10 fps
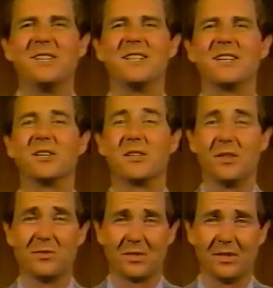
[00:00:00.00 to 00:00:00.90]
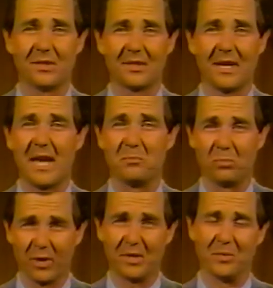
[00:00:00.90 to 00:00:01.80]
going to take a close look at
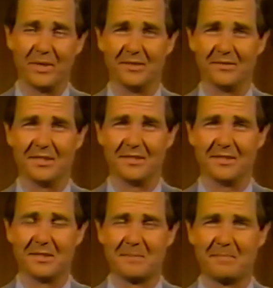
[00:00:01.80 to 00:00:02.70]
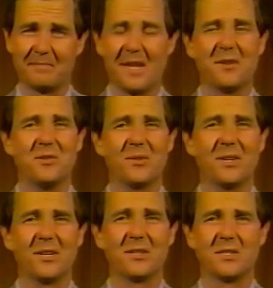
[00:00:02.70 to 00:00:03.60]
breakaway devices.
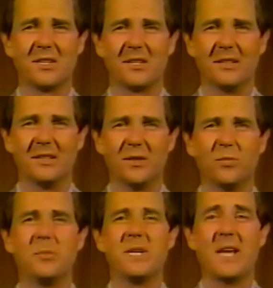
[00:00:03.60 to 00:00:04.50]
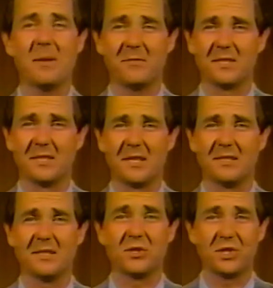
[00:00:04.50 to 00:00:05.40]
During our study, we'll be
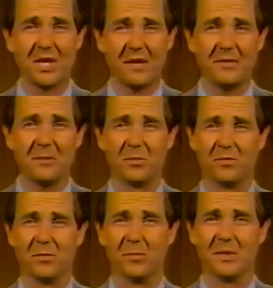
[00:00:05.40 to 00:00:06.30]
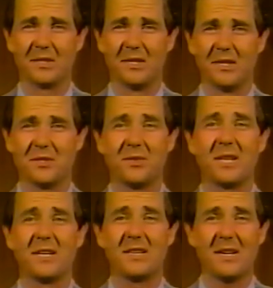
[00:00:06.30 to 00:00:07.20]
emphasizing safety performance so
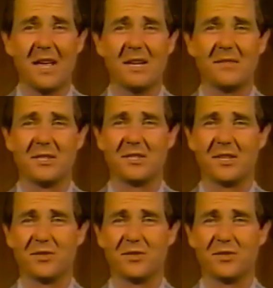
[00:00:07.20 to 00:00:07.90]
that at the end of this